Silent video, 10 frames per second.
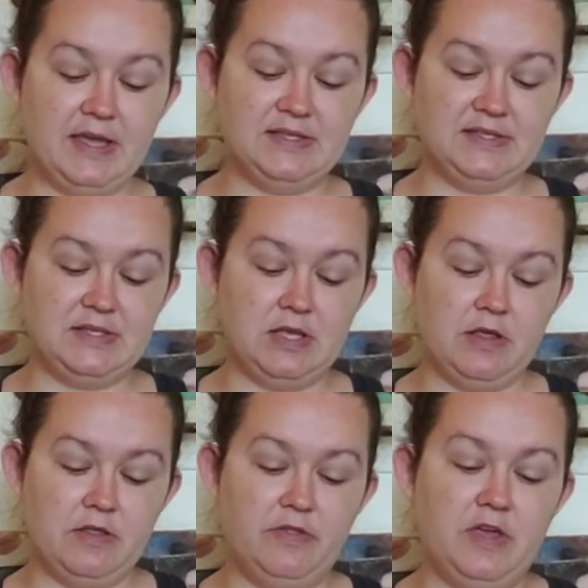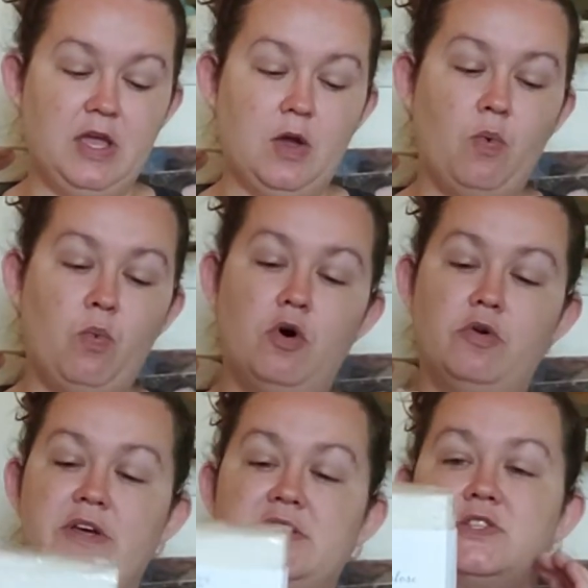is the
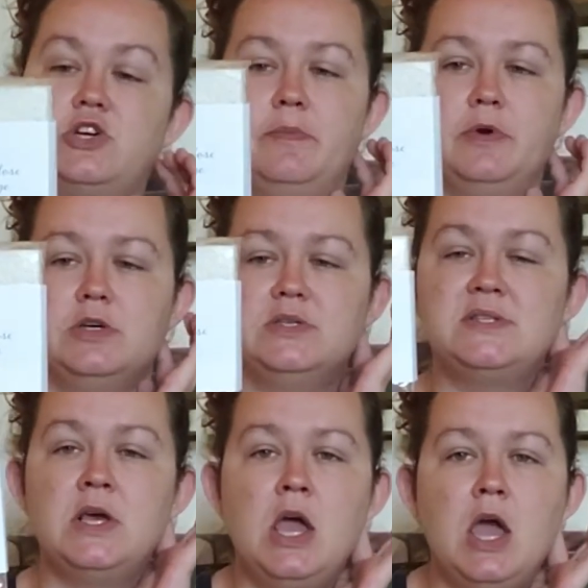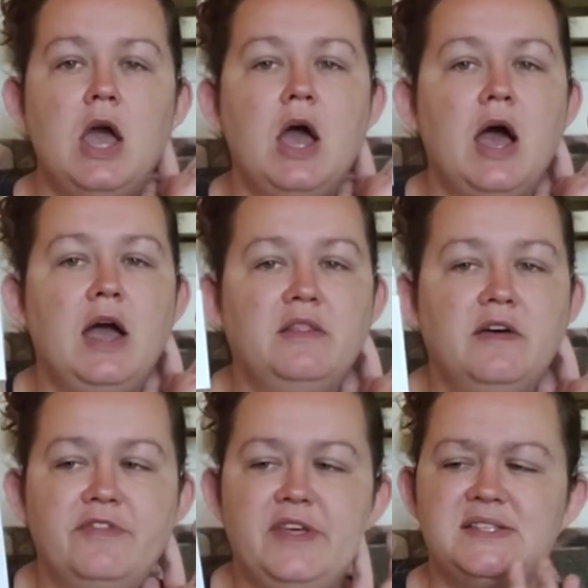walnut scrubbers. I
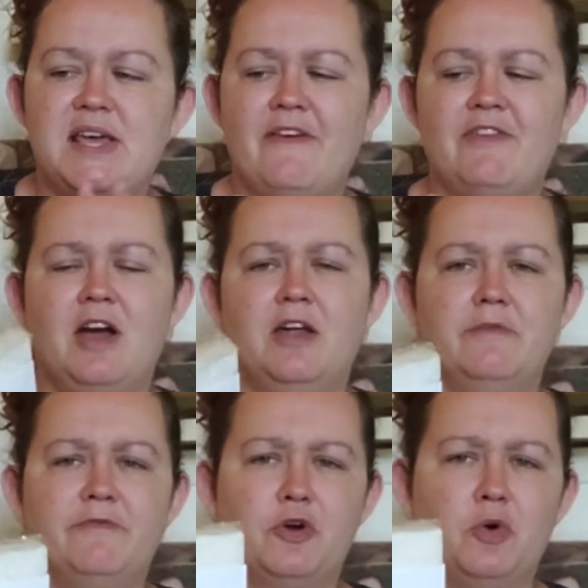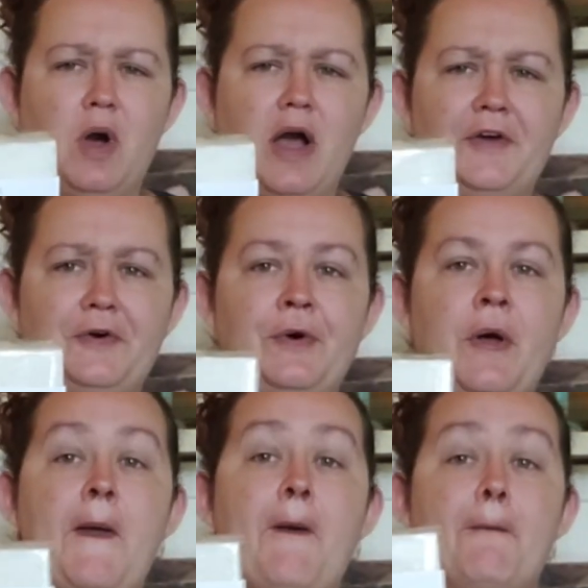love these. I haven't gotten them for a while,
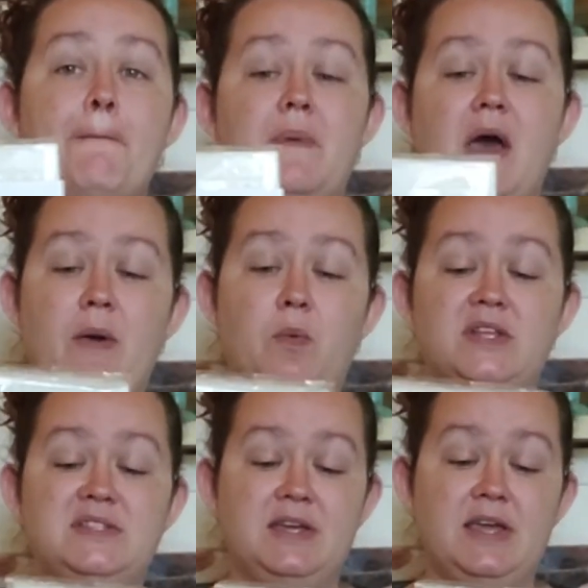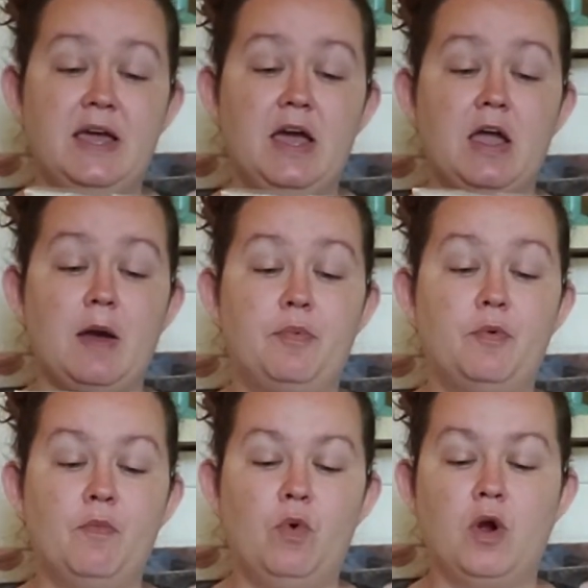but I wanted to get a couple
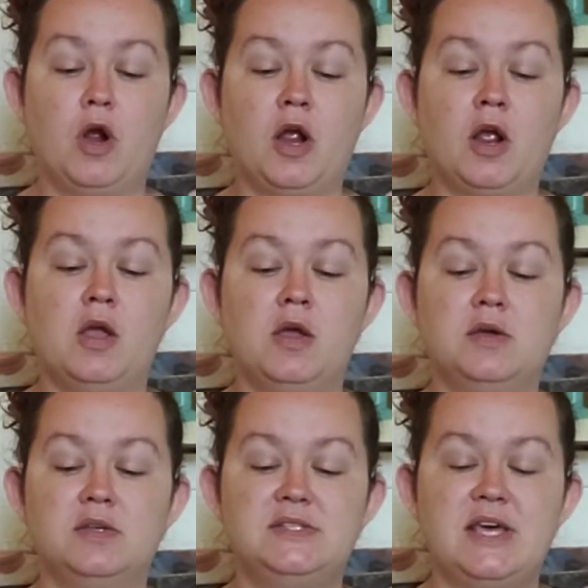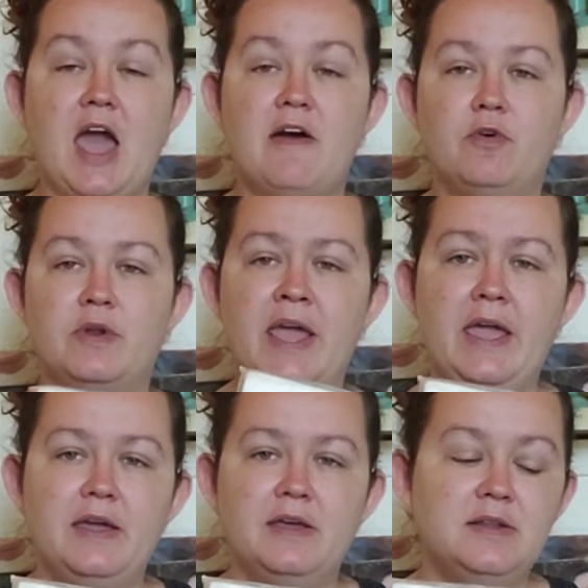more to have on
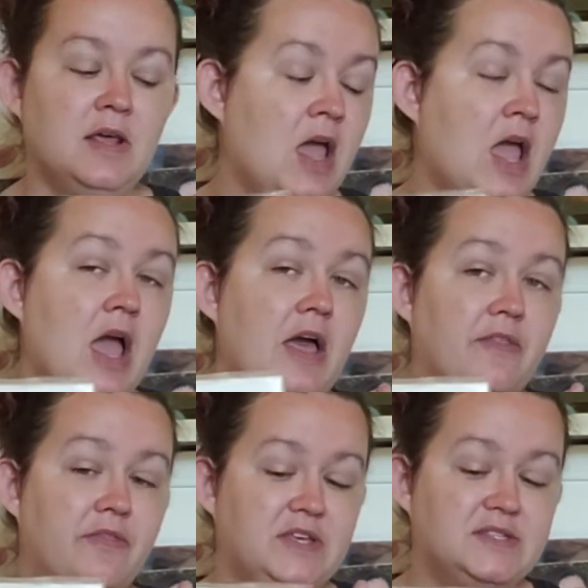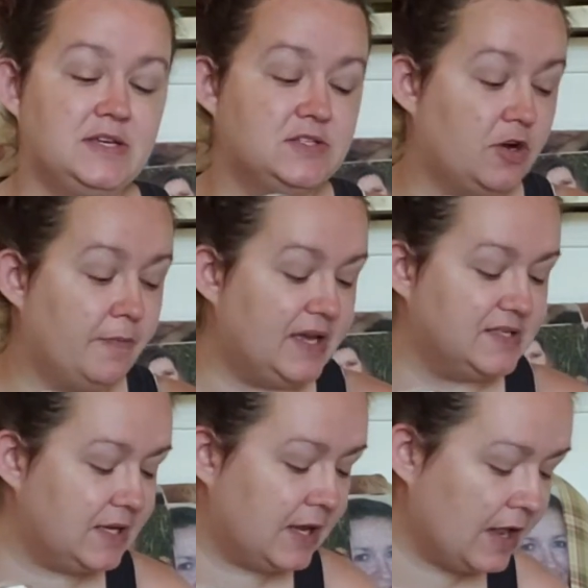hand. These things are
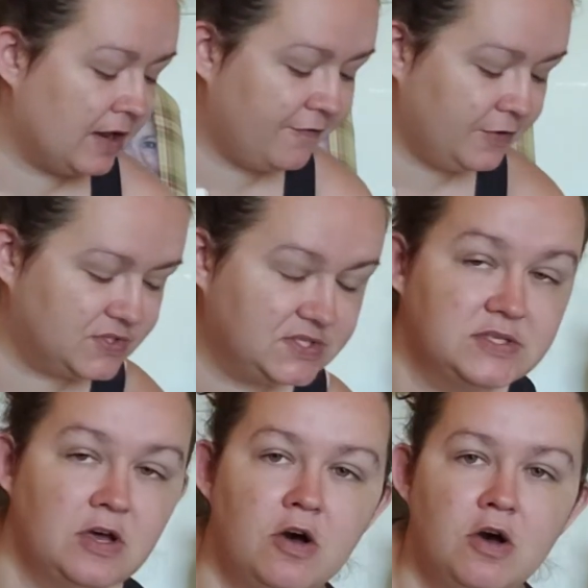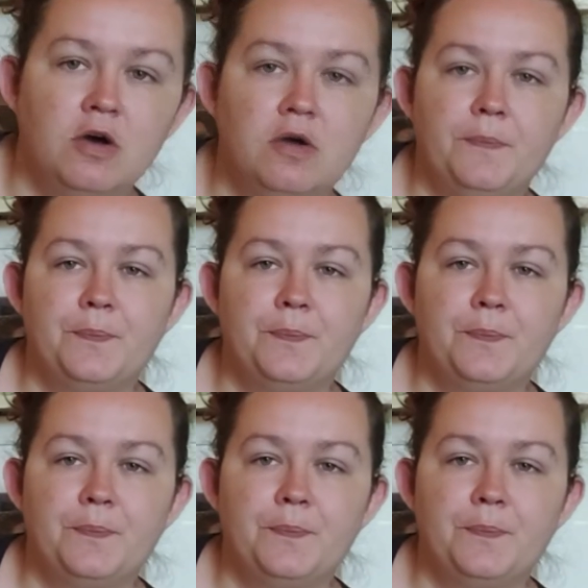amazing. And if you saw